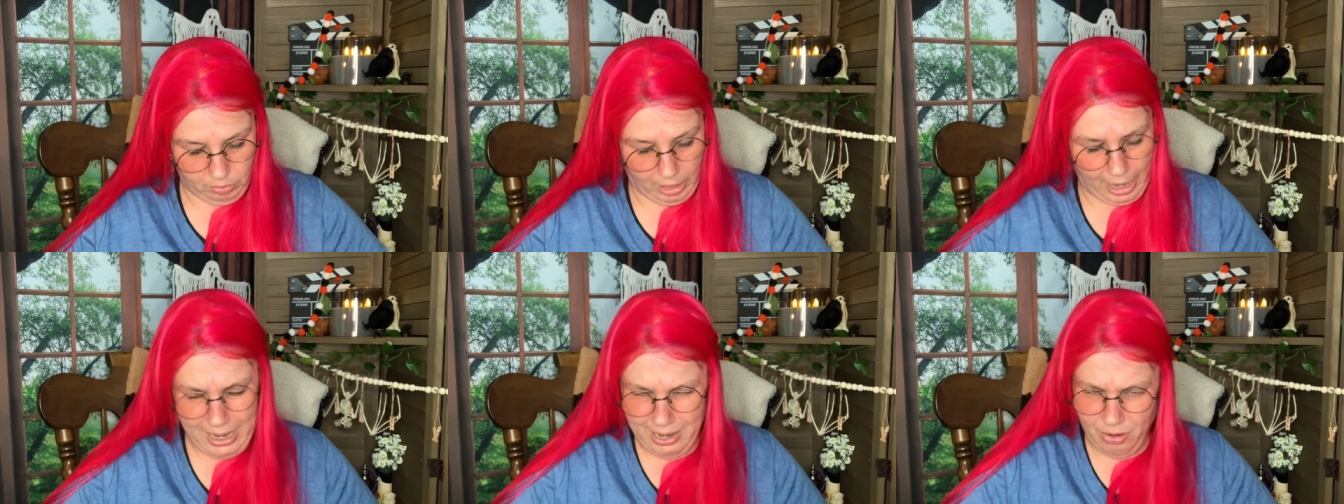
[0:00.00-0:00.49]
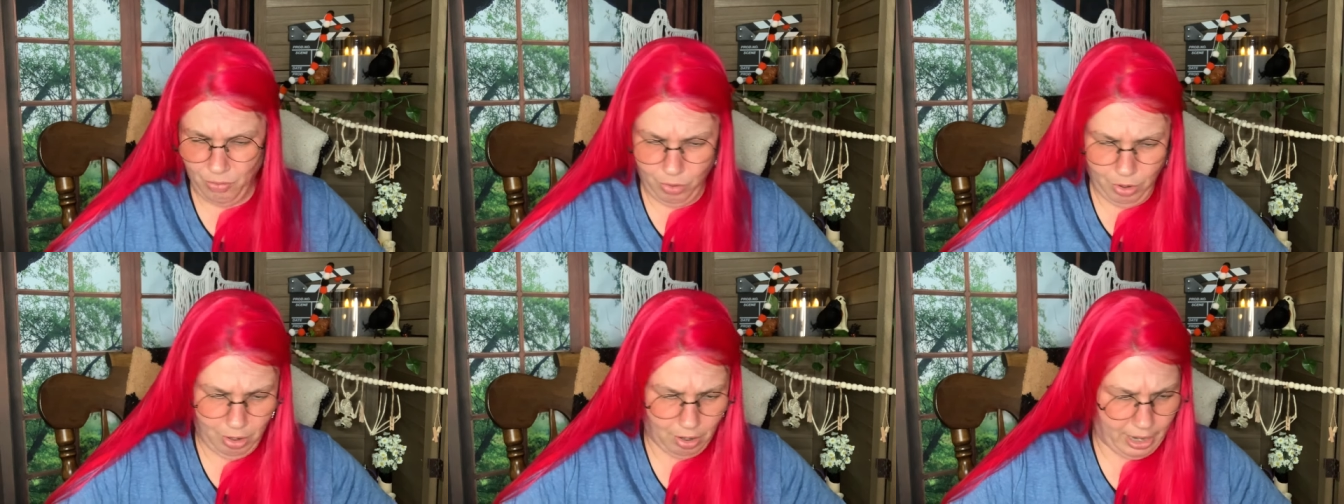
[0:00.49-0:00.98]

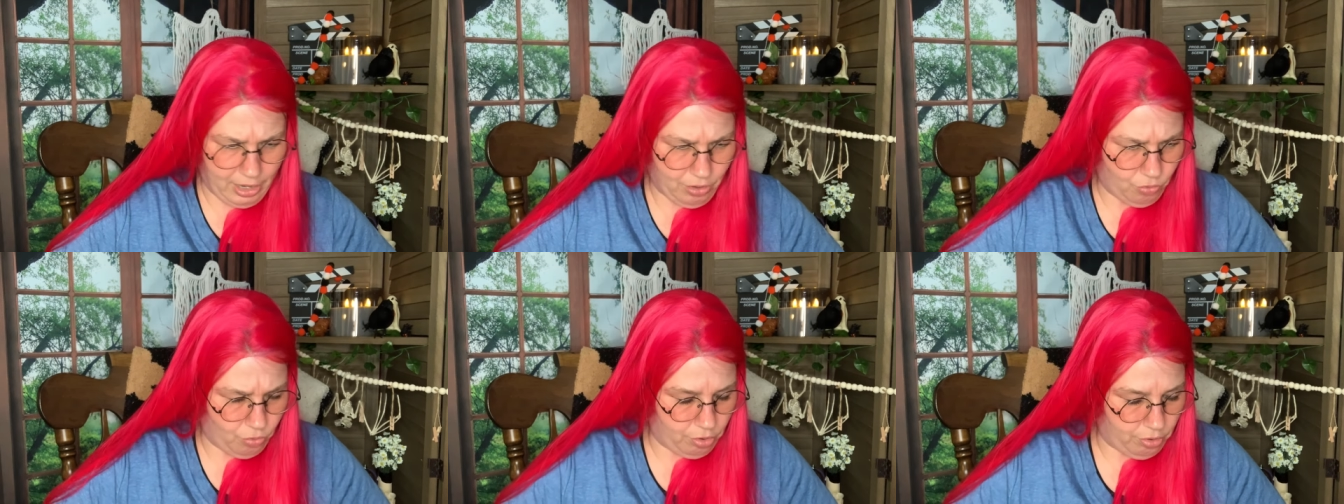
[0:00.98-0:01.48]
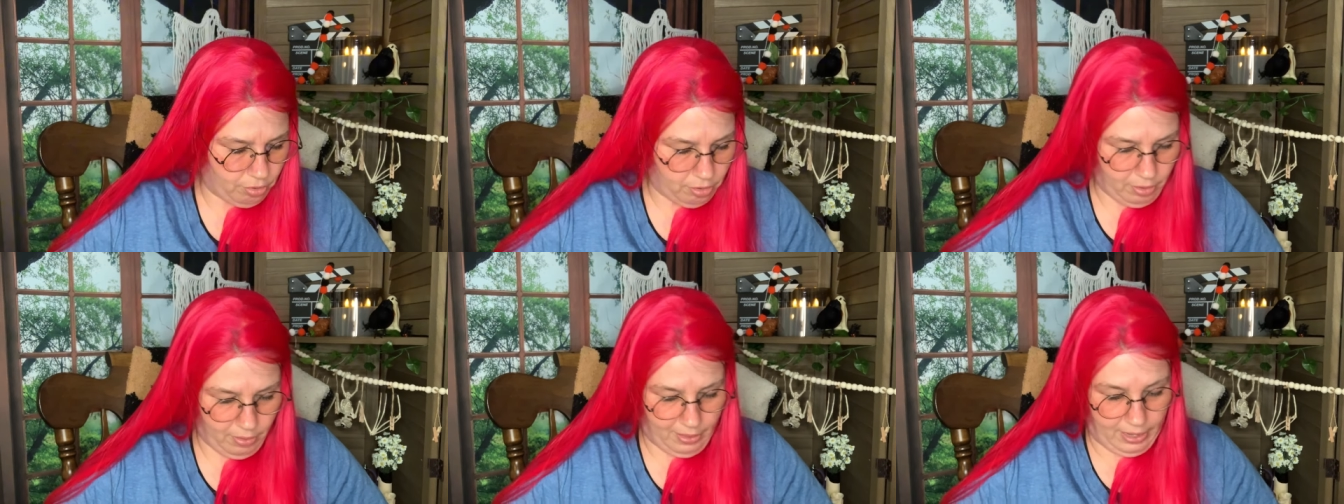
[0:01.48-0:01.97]
I didn't
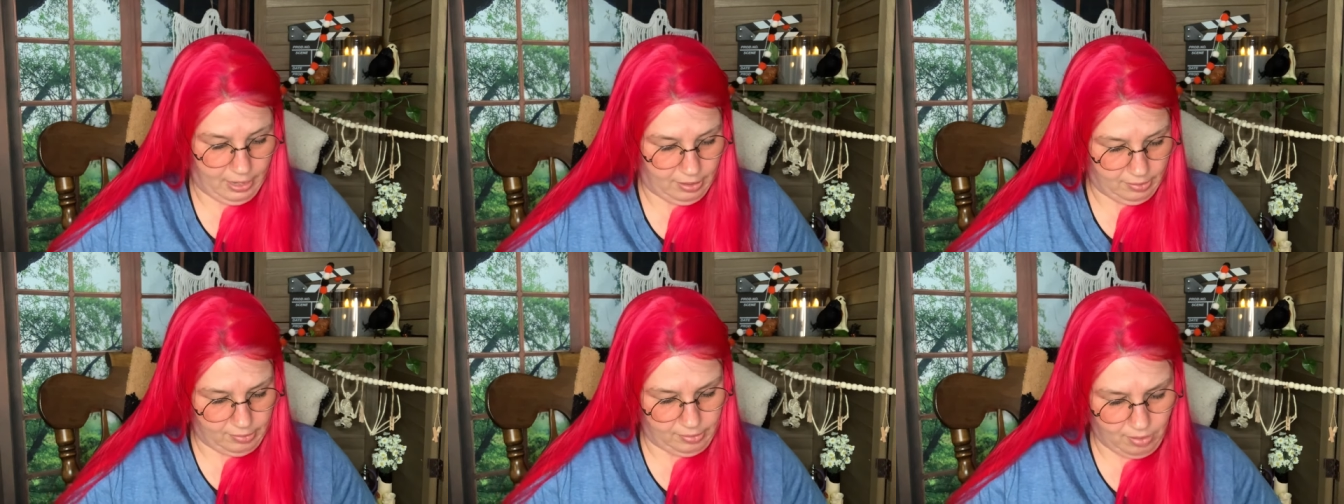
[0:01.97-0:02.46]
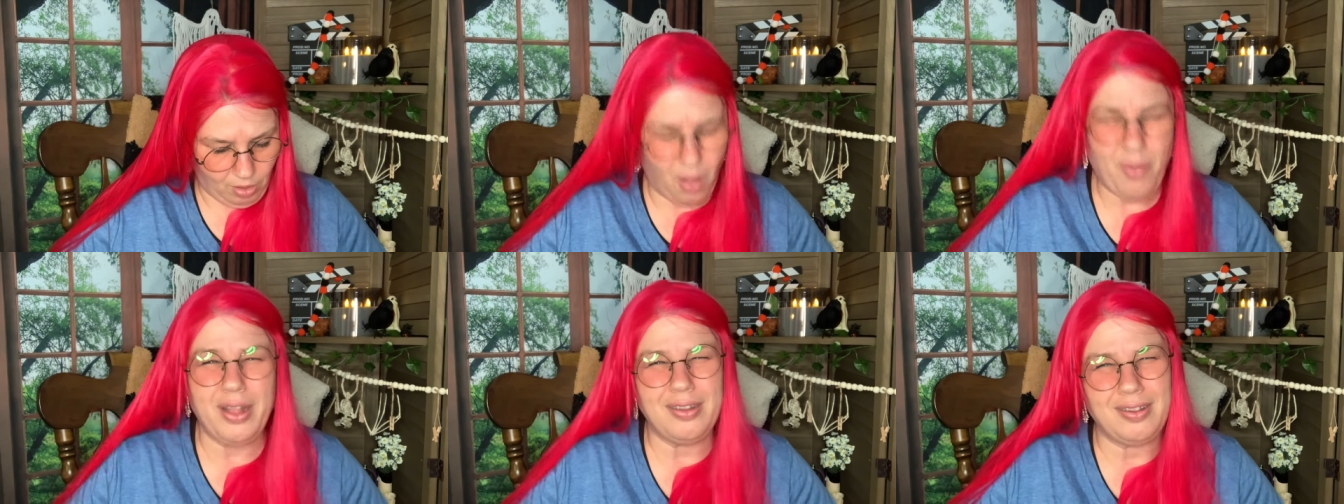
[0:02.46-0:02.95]
order this.
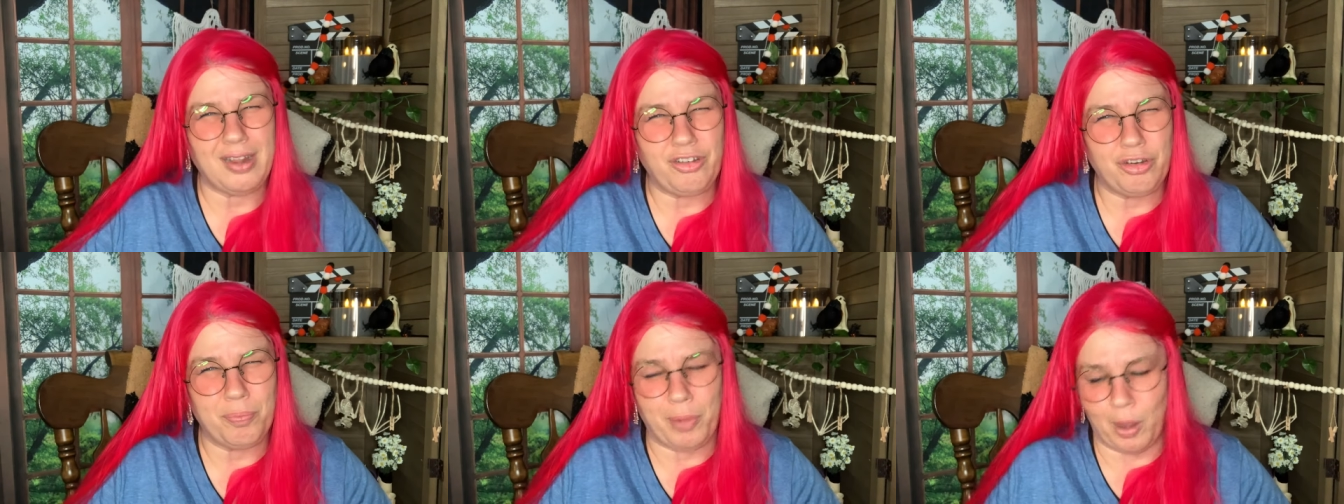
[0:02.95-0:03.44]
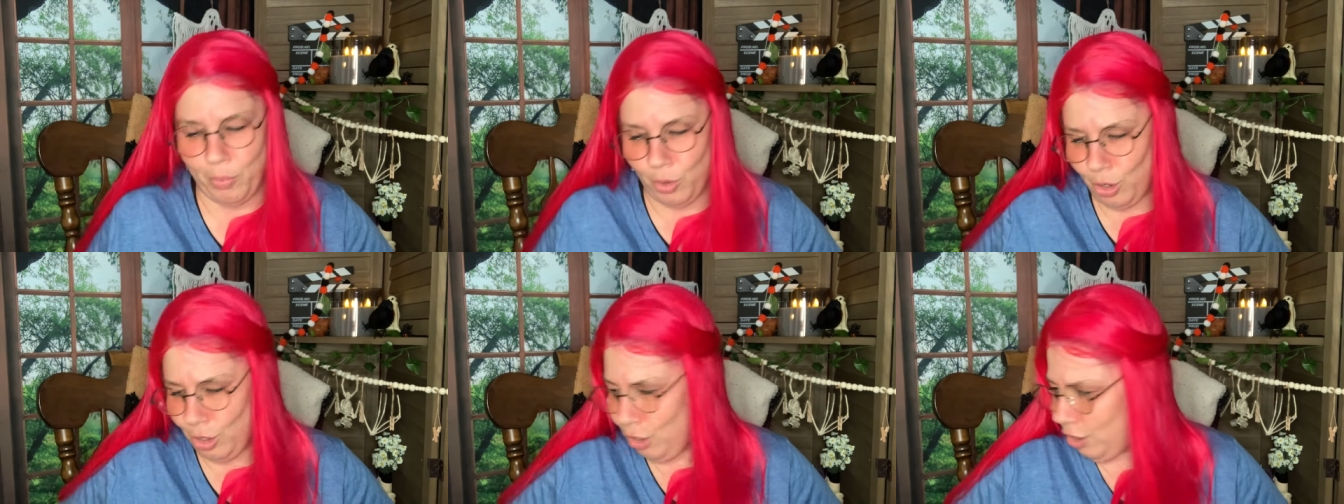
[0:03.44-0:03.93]
Oh, that's such a
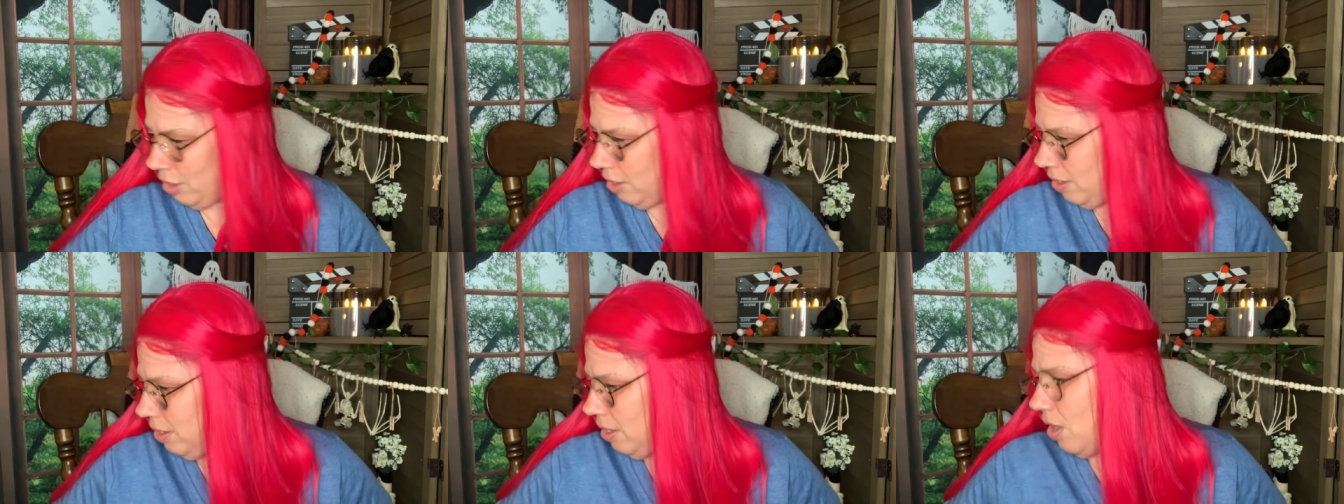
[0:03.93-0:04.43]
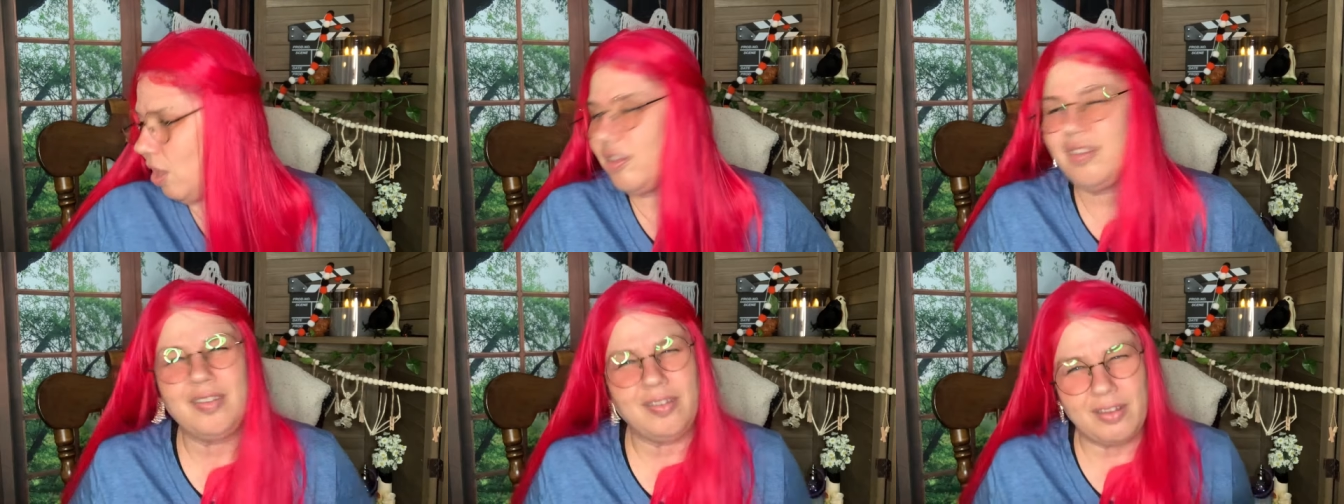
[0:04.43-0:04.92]
bummer.
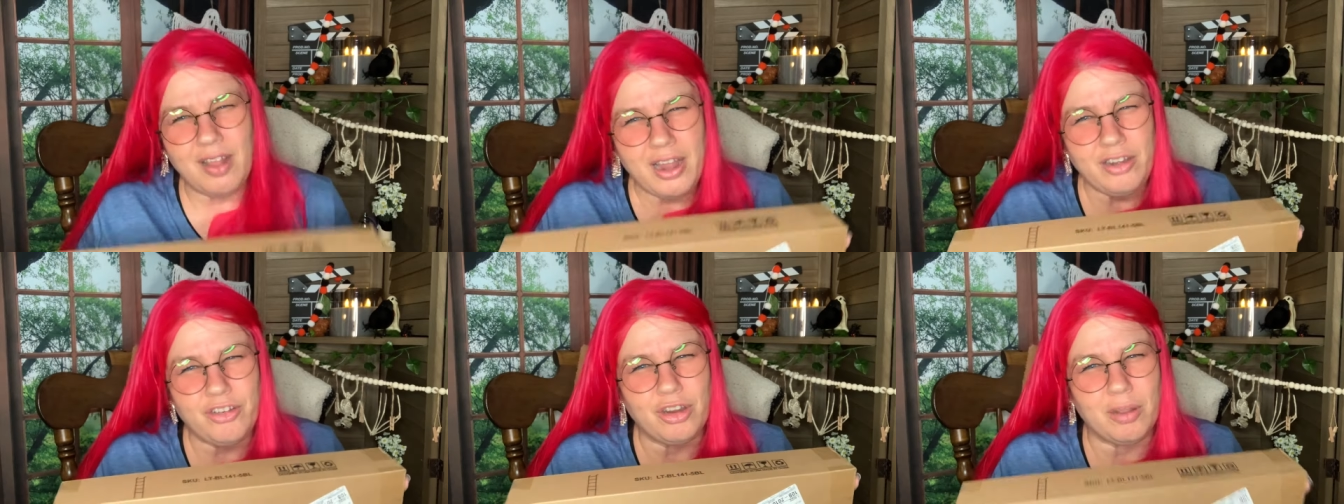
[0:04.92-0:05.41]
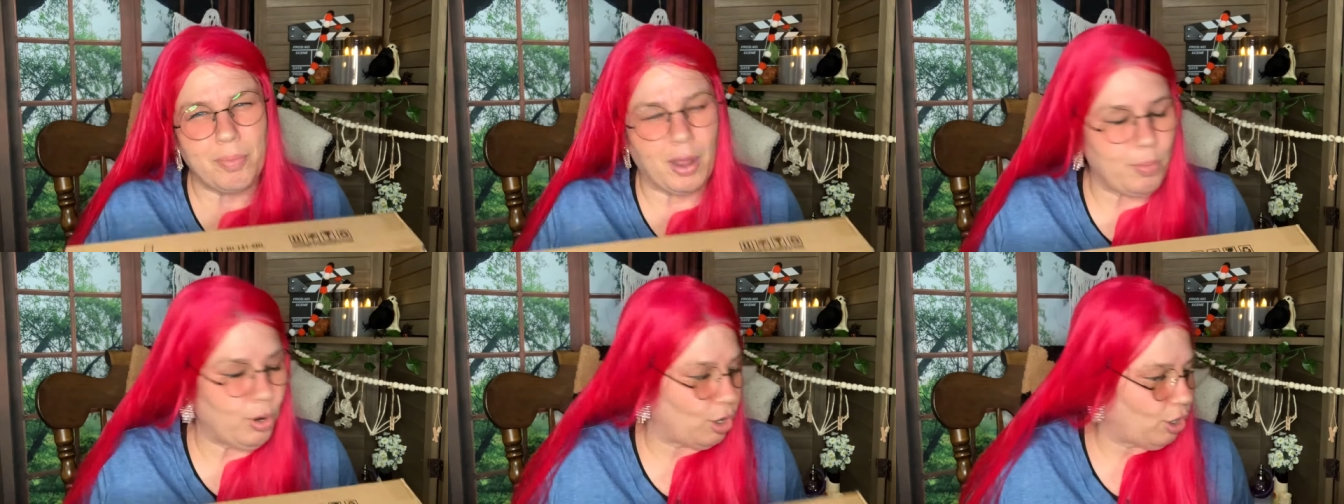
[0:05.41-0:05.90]
Such a
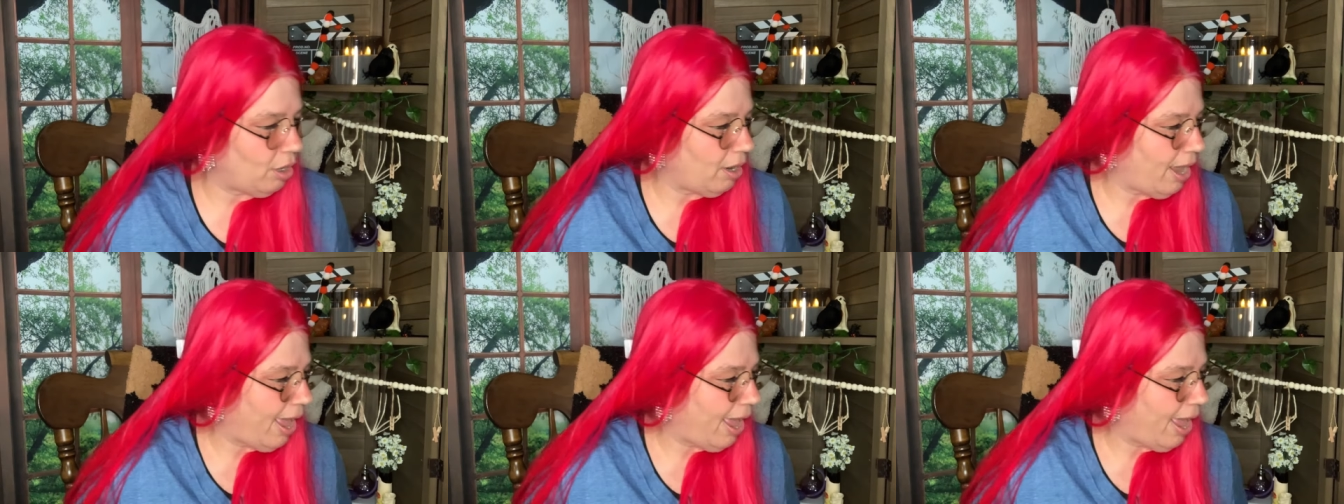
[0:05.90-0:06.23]
bummer.